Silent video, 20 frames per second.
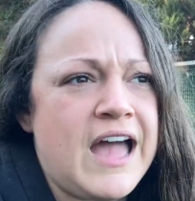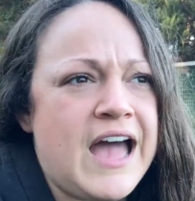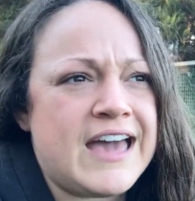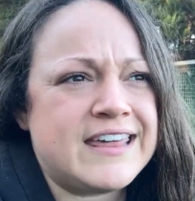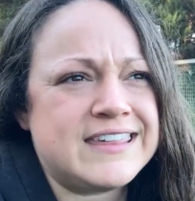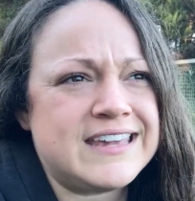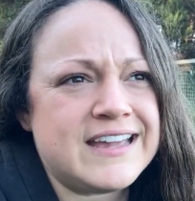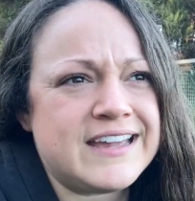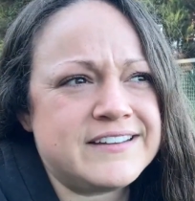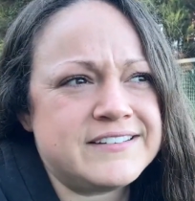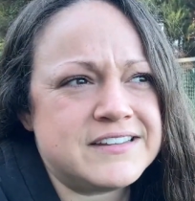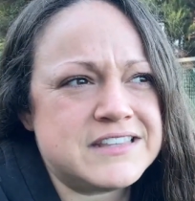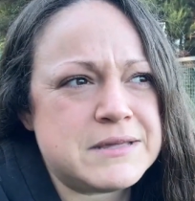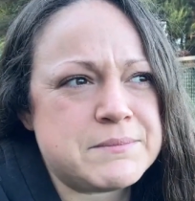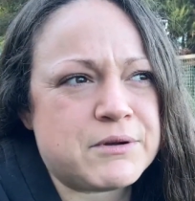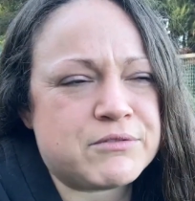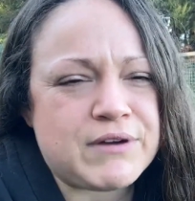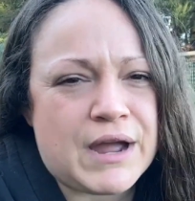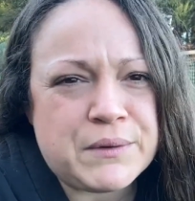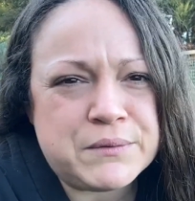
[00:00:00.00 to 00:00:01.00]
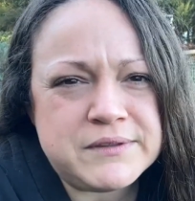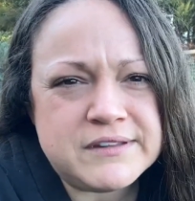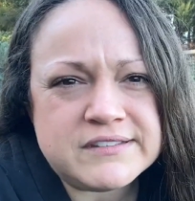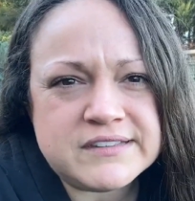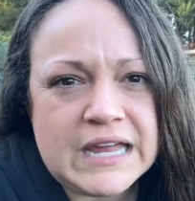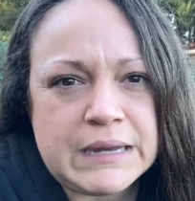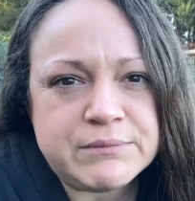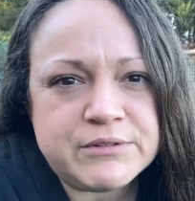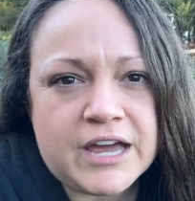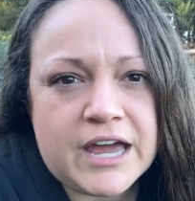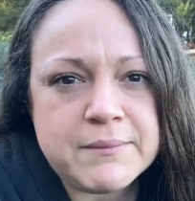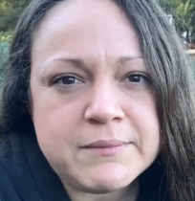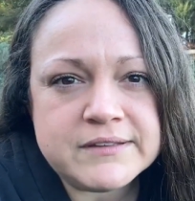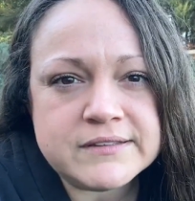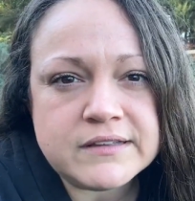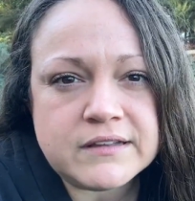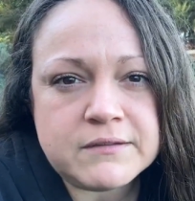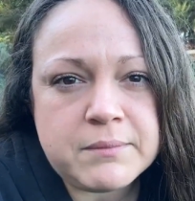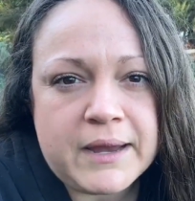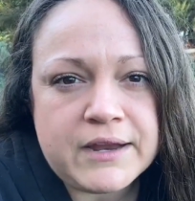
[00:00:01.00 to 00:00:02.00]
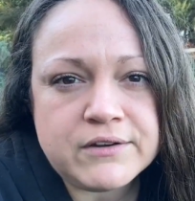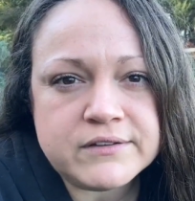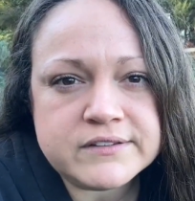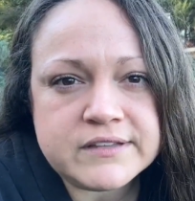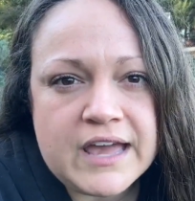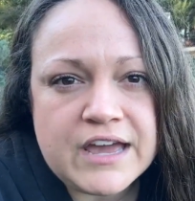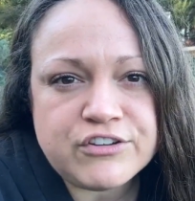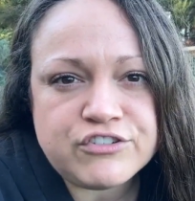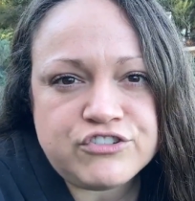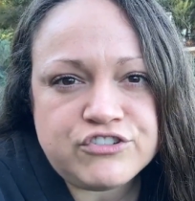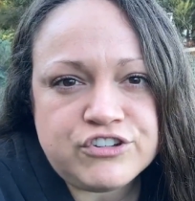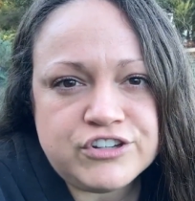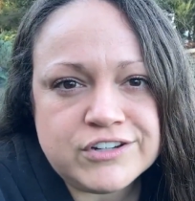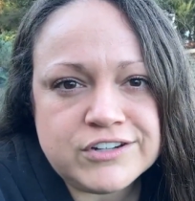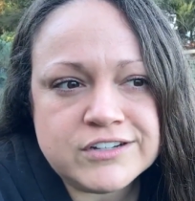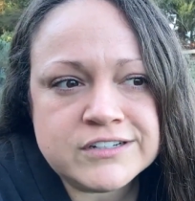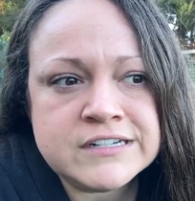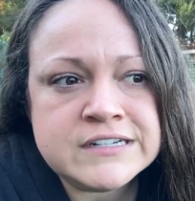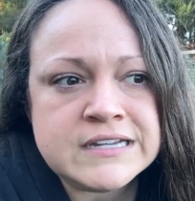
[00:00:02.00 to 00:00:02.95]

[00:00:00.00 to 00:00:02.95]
I think I did them around the same time as the tomatoes last year.